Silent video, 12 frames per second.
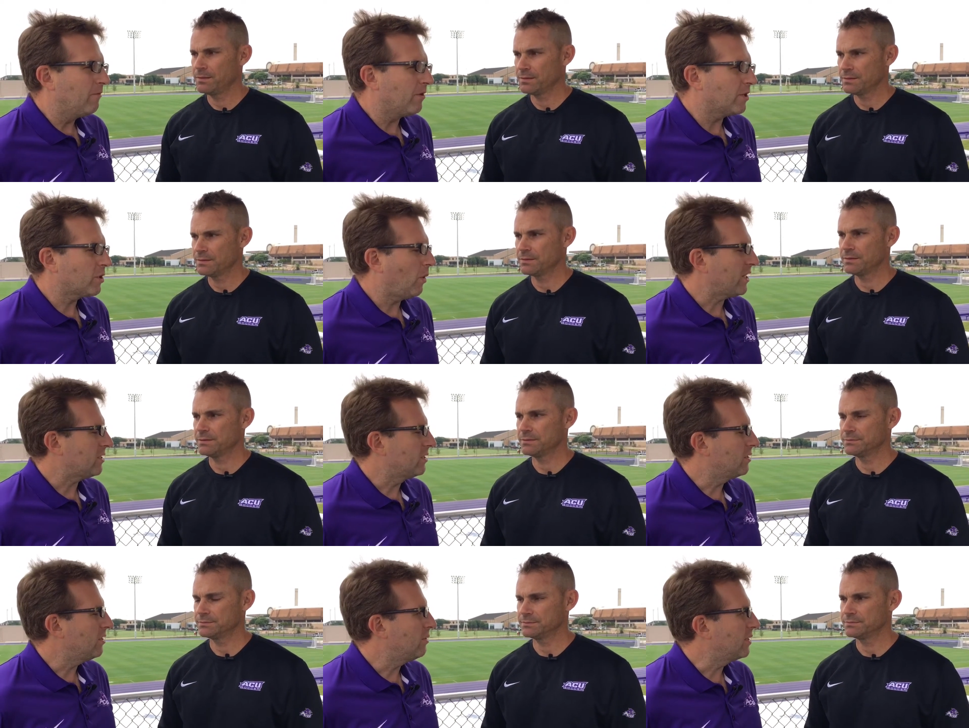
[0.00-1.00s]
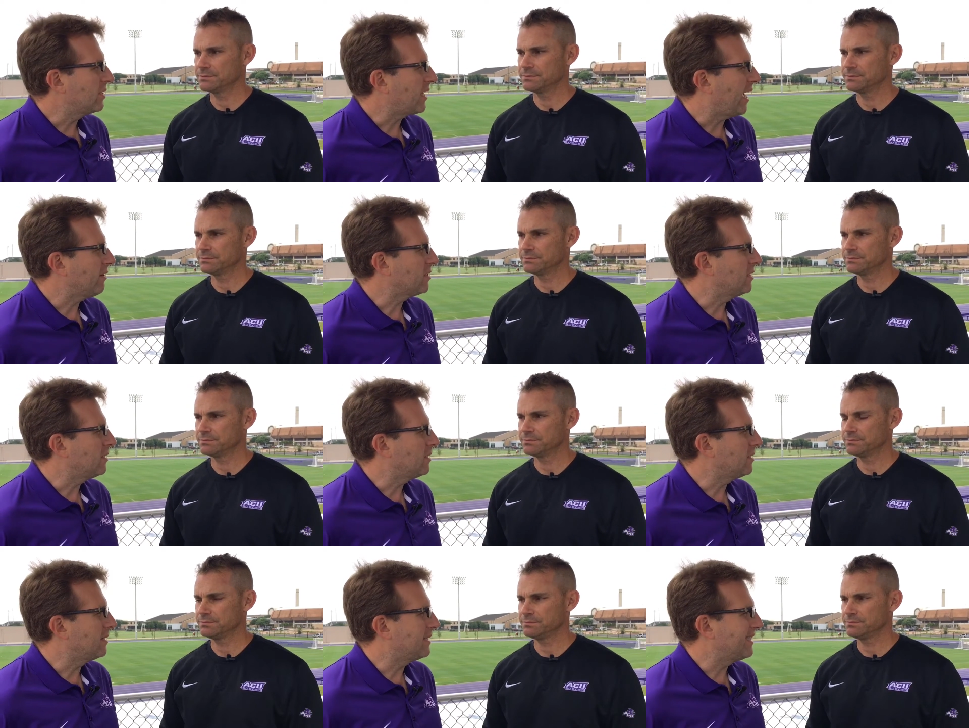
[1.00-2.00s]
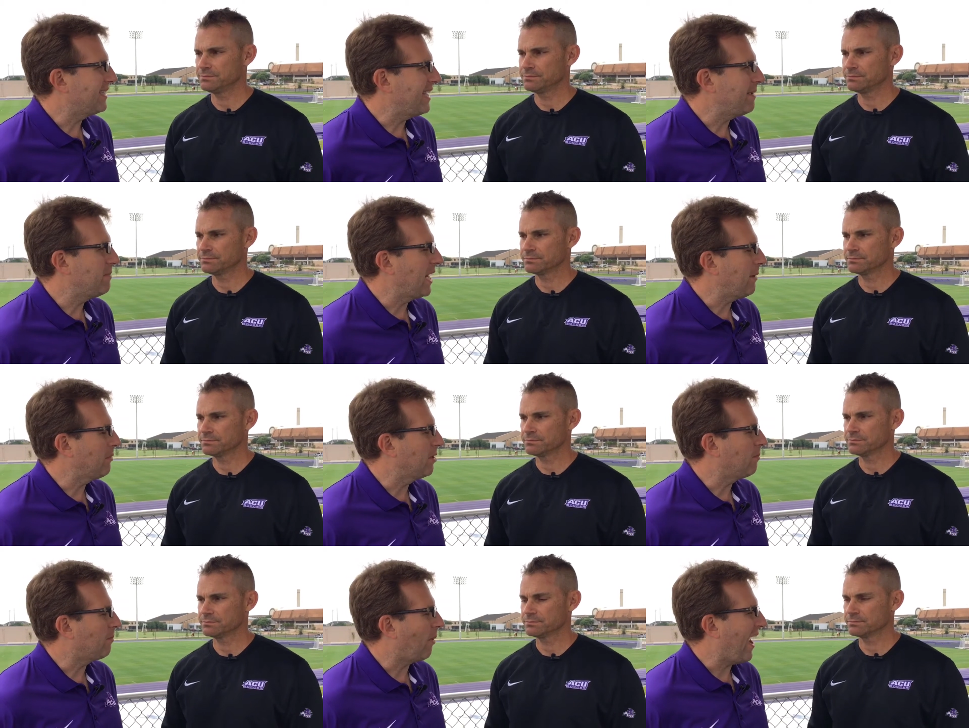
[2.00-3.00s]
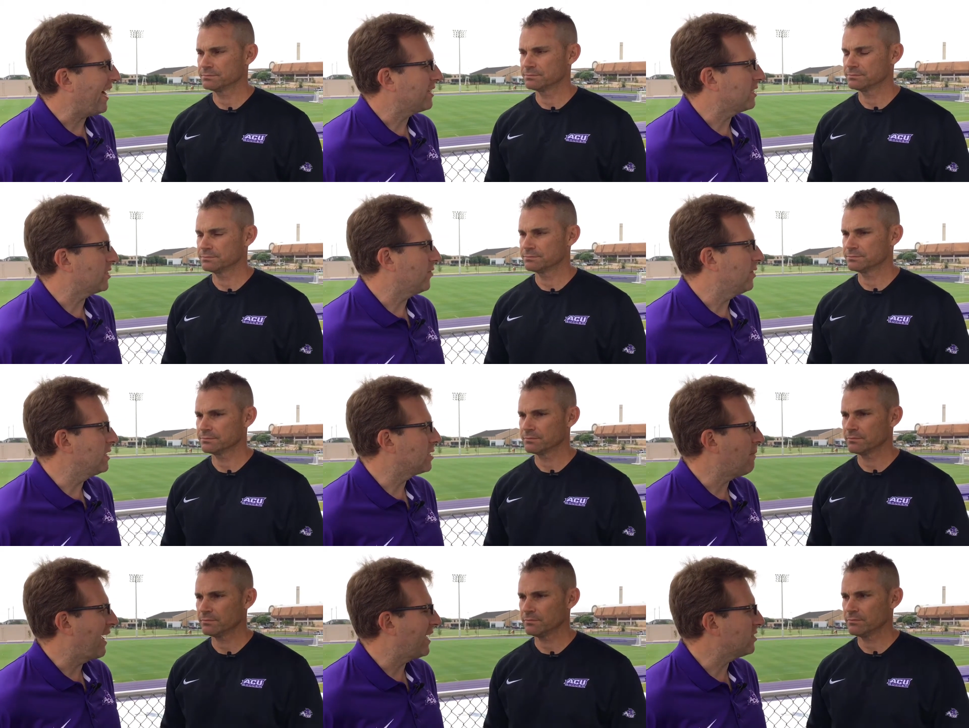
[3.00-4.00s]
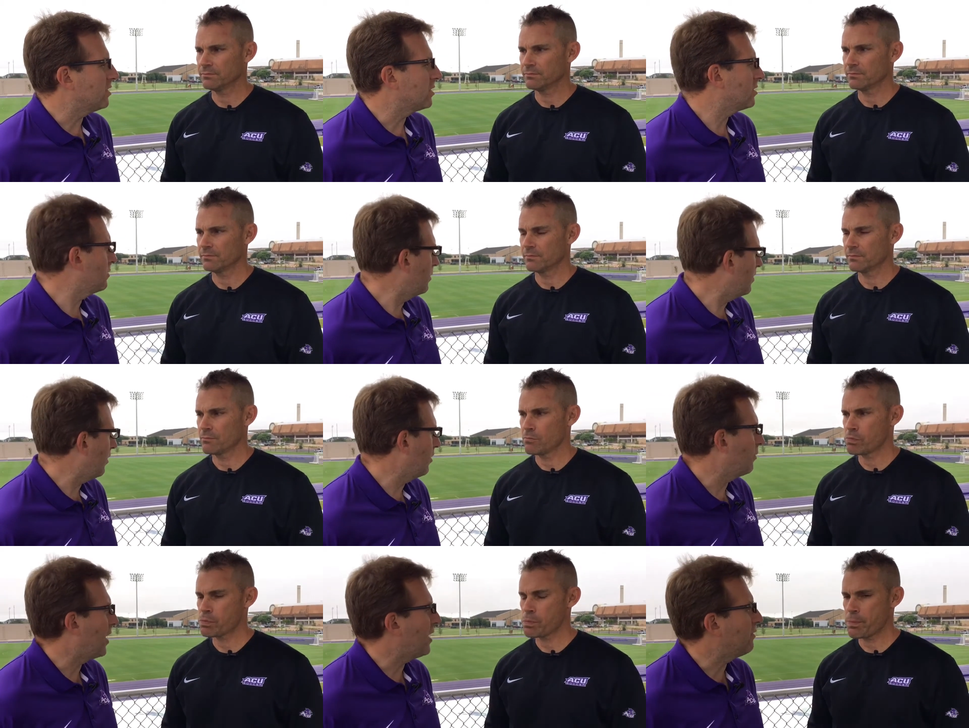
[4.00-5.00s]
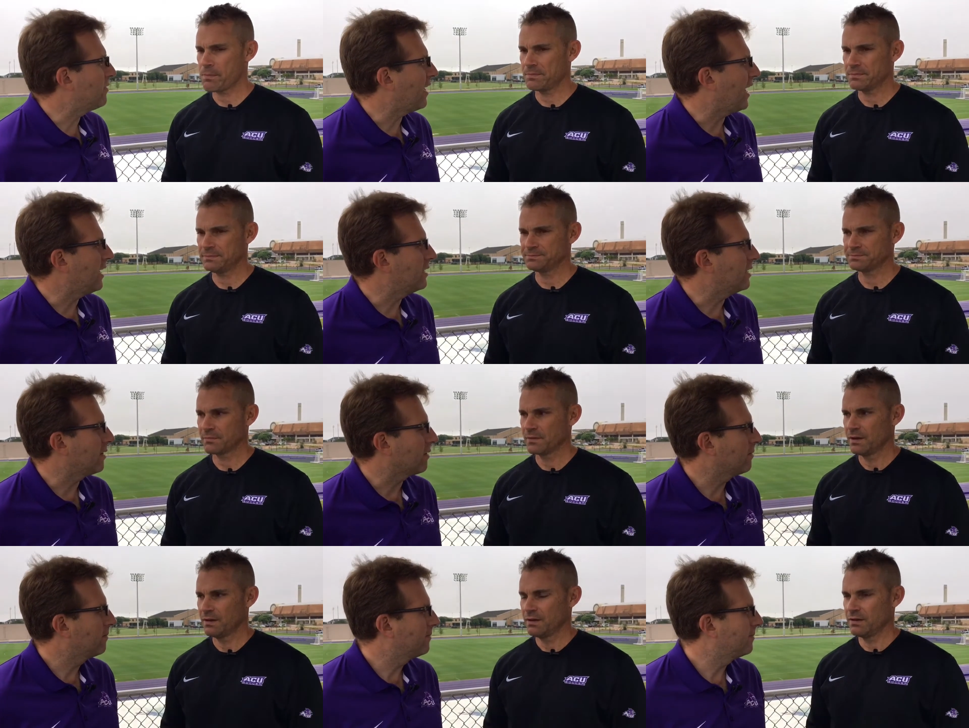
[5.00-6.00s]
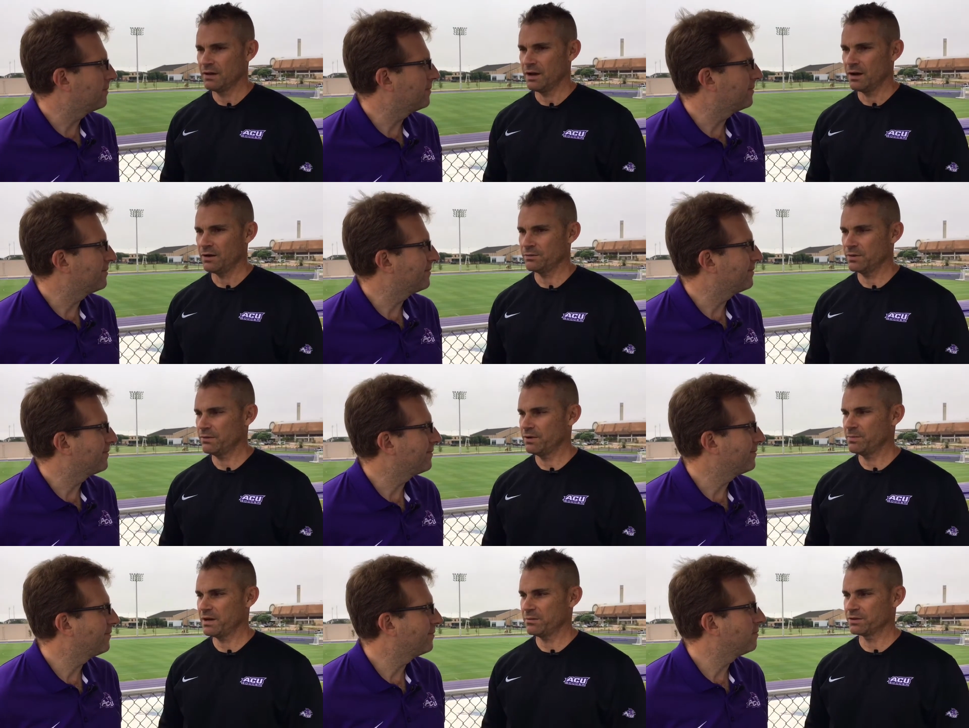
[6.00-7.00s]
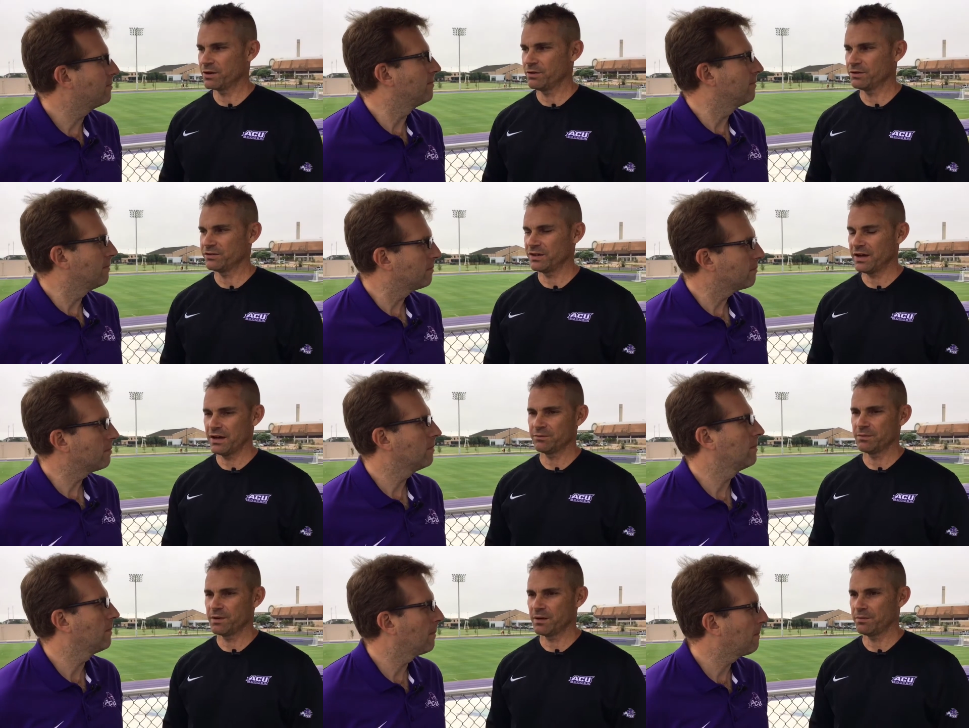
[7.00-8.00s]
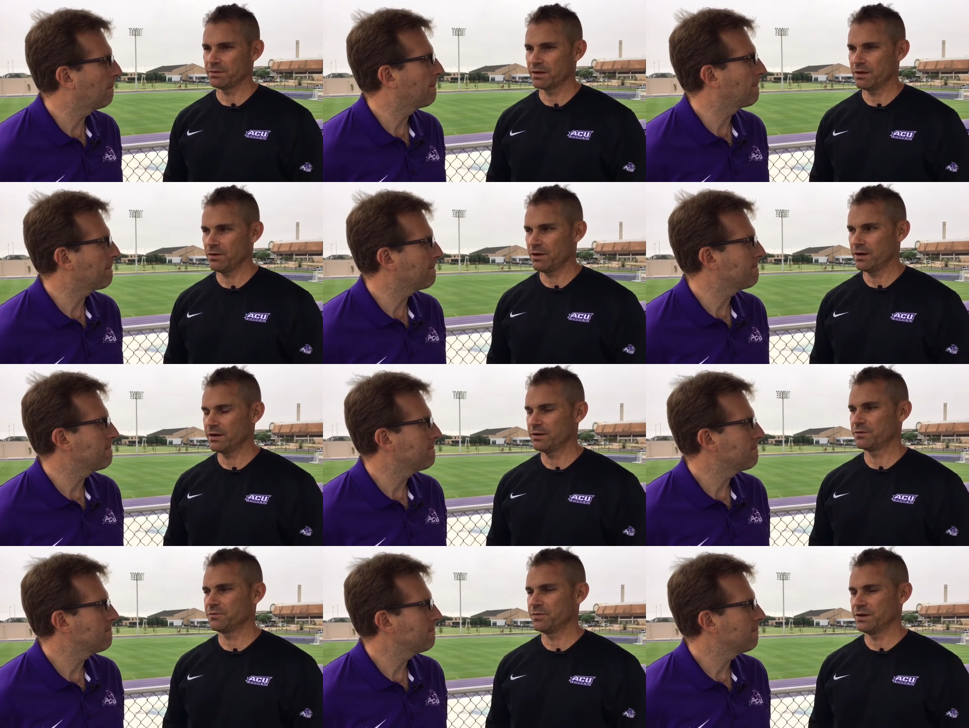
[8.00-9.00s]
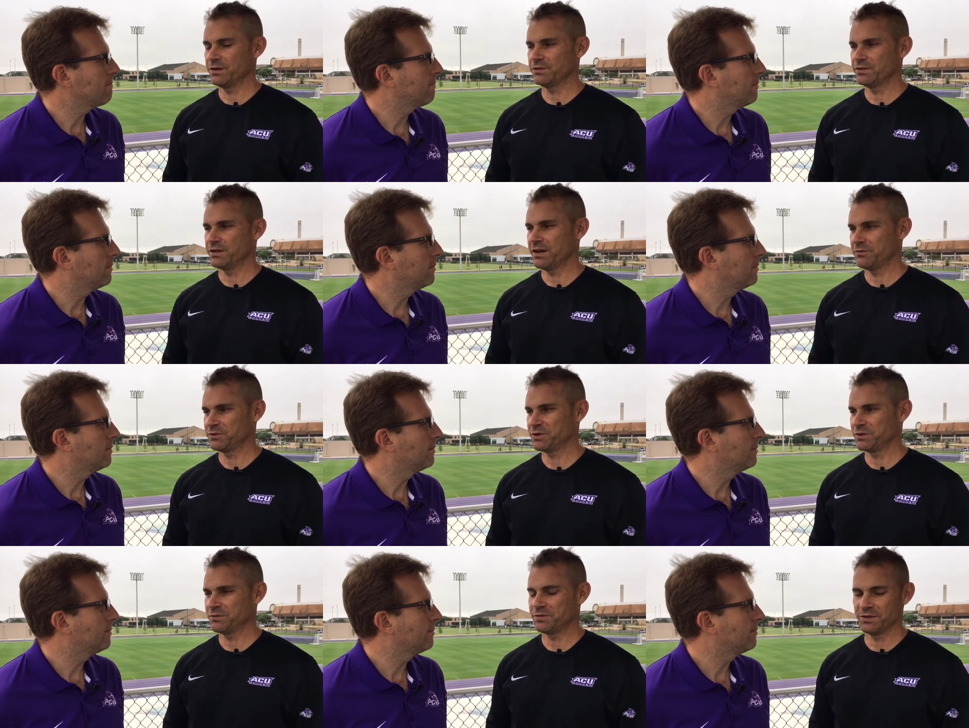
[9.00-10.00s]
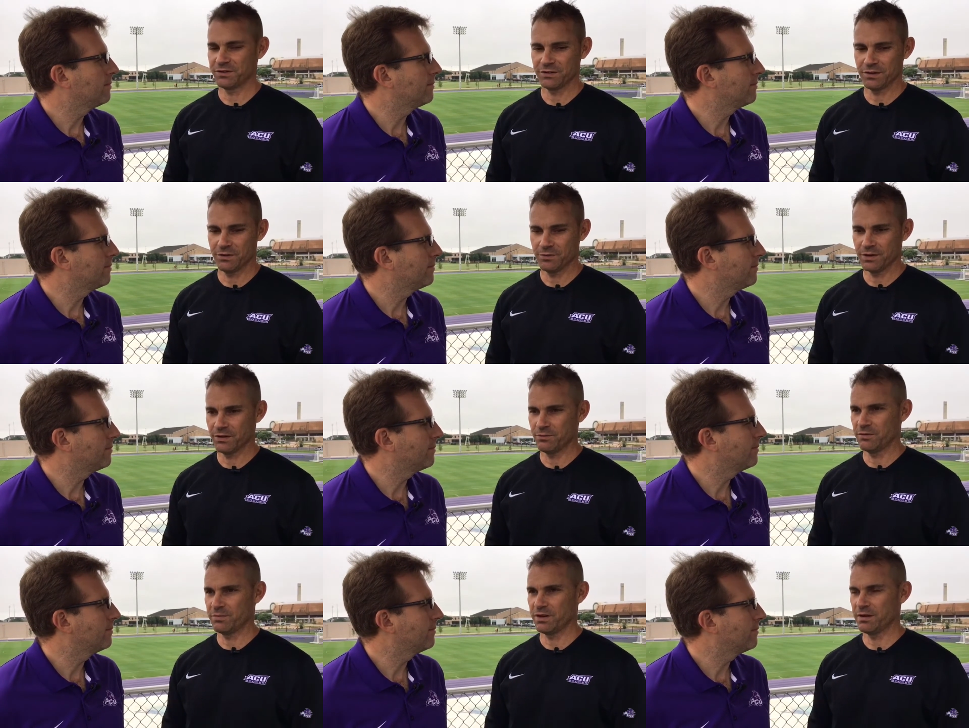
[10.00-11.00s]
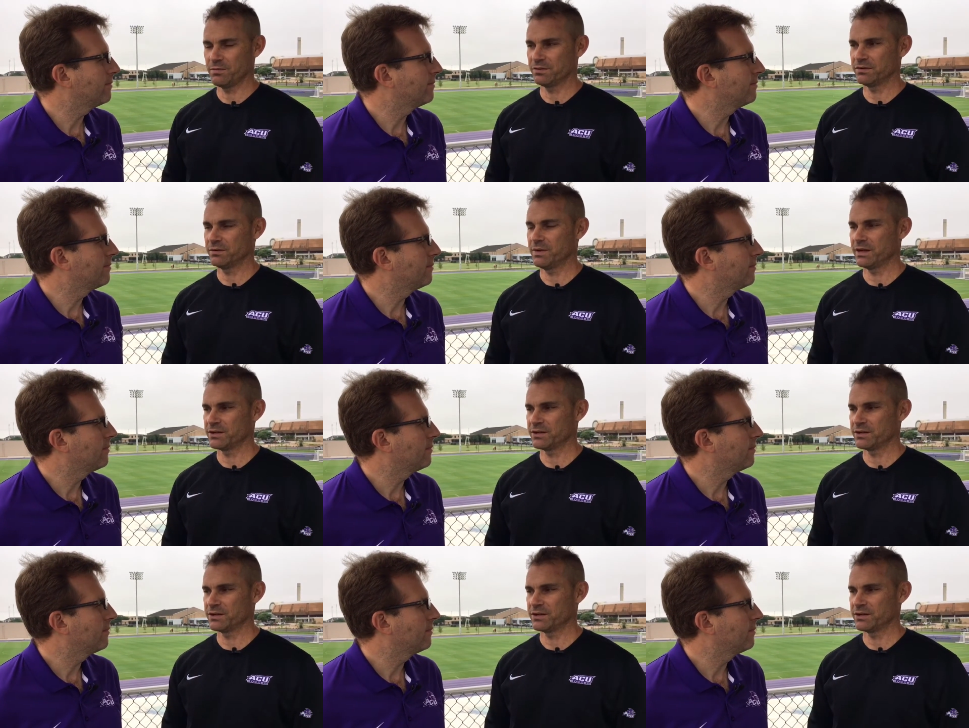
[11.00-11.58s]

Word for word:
Speaker 1: First question to you is How has the team been able to practice for these matches with all the rain we've gotten here?
Speaker 2: Yeah, we, we've been able to go inside. We've been able to go on other fields that have turf, and so we know we've been able to make